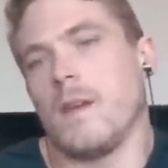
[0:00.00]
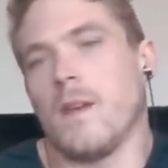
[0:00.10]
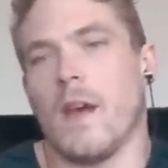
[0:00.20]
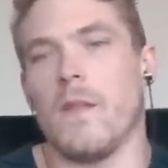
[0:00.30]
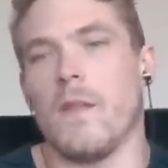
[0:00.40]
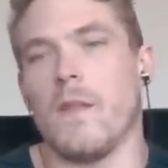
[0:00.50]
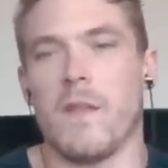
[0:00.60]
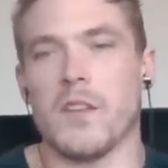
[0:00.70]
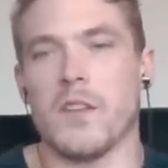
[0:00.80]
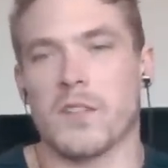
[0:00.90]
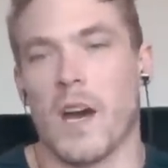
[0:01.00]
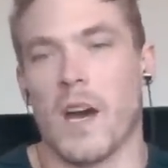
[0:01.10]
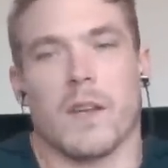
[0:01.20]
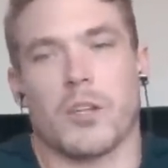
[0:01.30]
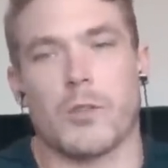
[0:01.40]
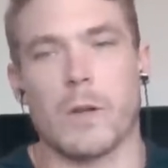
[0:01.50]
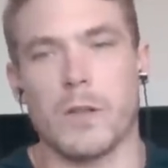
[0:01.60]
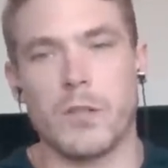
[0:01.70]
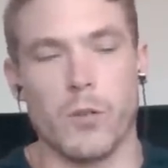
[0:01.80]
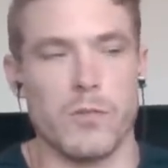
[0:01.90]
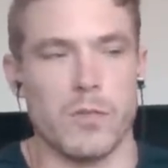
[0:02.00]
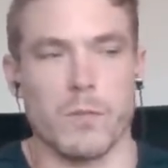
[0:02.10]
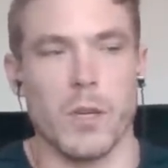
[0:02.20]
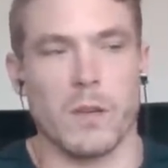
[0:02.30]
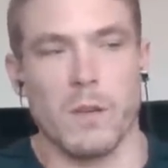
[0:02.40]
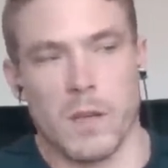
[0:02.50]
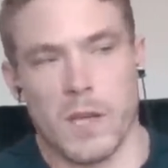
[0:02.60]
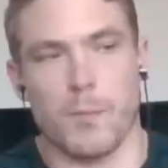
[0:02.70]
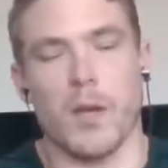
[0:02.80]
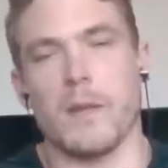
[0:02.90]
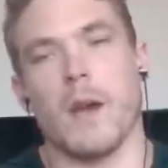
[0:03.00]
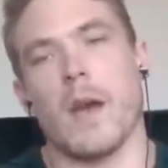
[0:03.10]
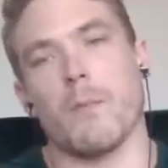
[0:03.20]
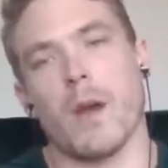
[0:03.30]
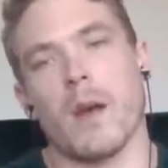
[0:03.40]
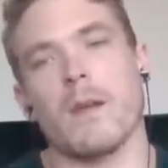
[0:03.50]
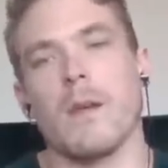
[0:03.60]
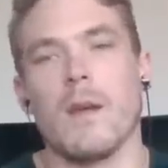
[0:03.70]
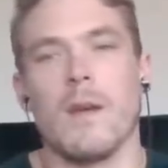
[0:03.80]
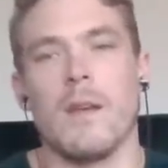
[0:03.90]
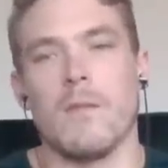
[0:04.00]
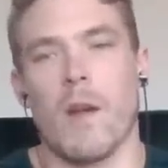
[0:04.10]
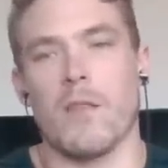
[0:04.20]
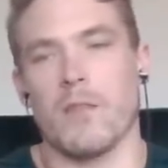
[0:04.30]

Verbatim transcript: and they and they just kind of like shrug their shoulders and be like, he played the hand bad, right. Rather